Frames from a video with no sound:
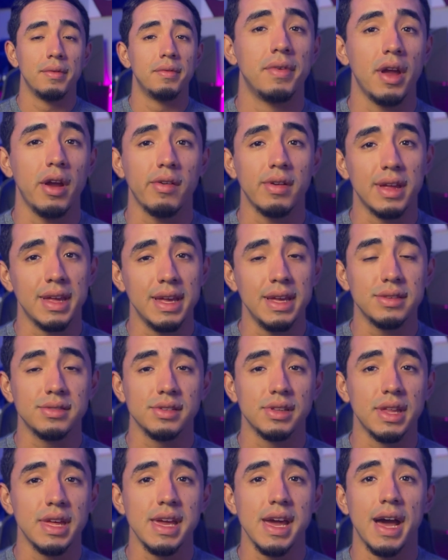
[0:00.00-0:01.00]
very
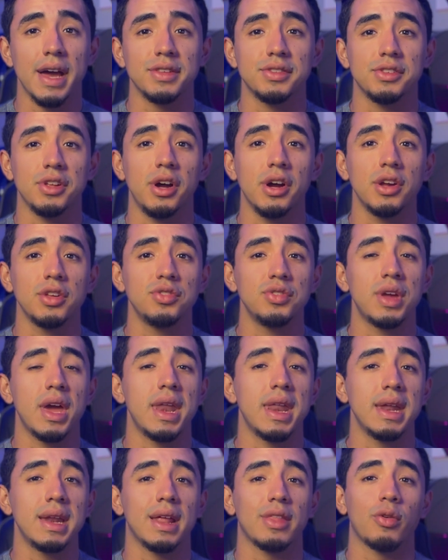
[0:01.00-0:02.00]
easily, as long as you
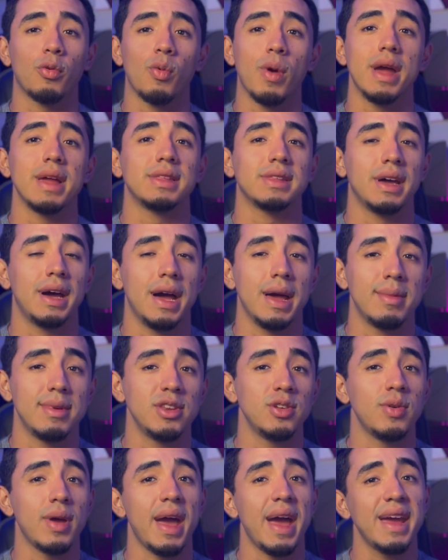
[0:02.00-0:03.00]
get in at the right time
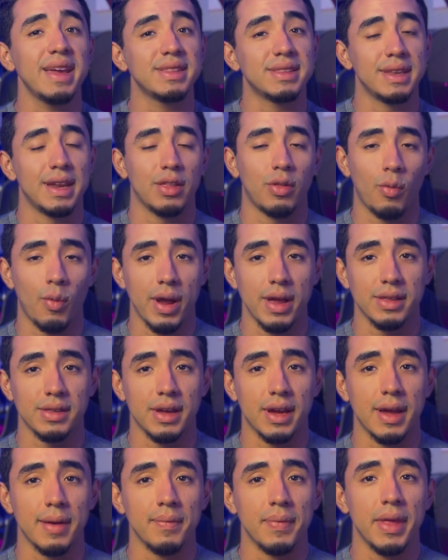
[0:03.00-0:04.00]
and you exit at the right
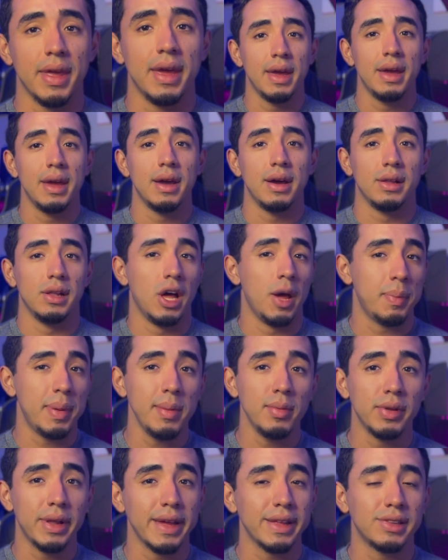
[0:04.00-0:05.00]
time. A lot of
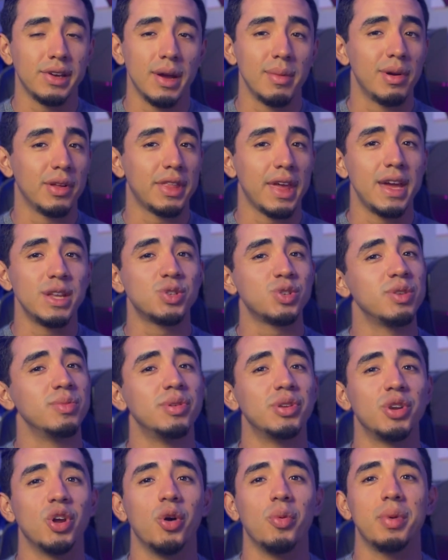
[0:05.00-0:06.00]
people like talking about the entry,
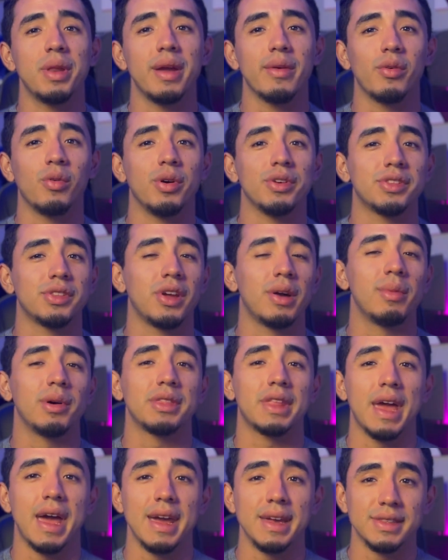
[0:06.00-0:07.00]
but nobody ever wants to talk about
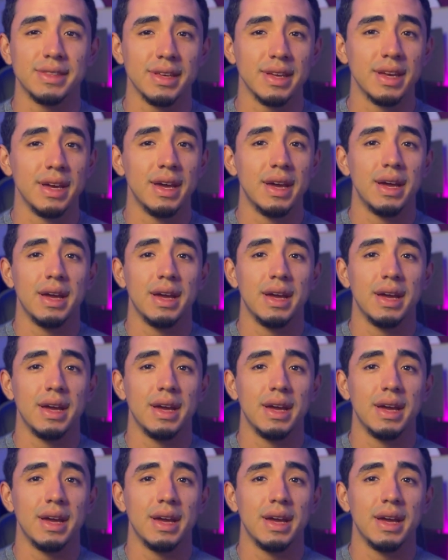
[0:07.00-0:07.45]
the exit.